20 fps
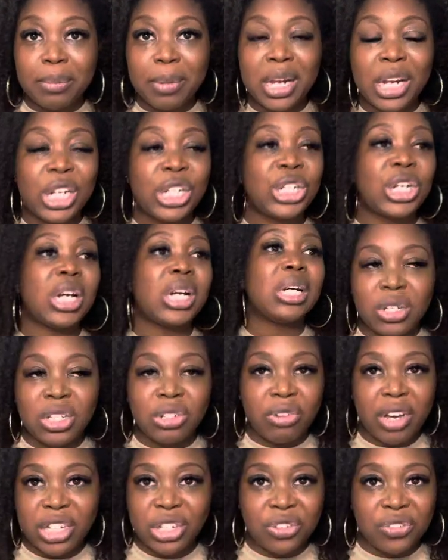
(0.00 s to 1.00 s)
manager,
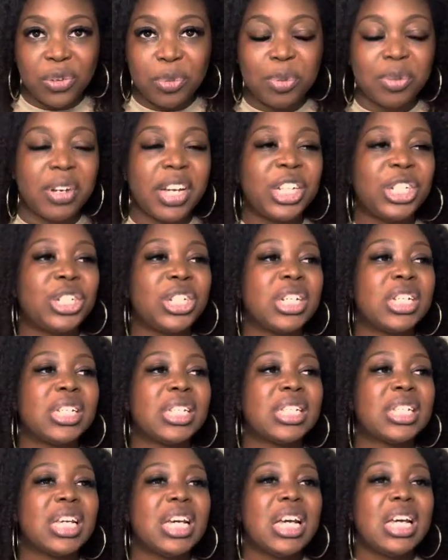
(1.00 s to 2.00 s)
director of
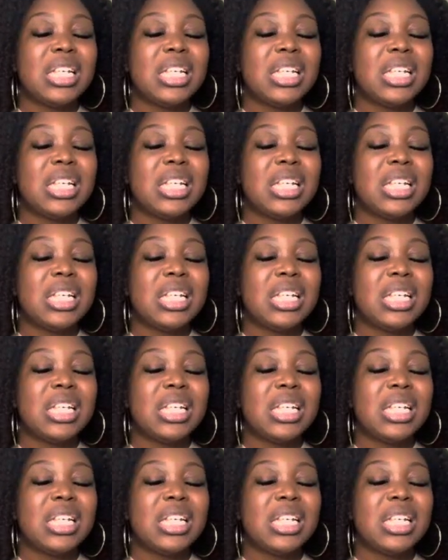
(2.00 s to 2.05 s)
operations,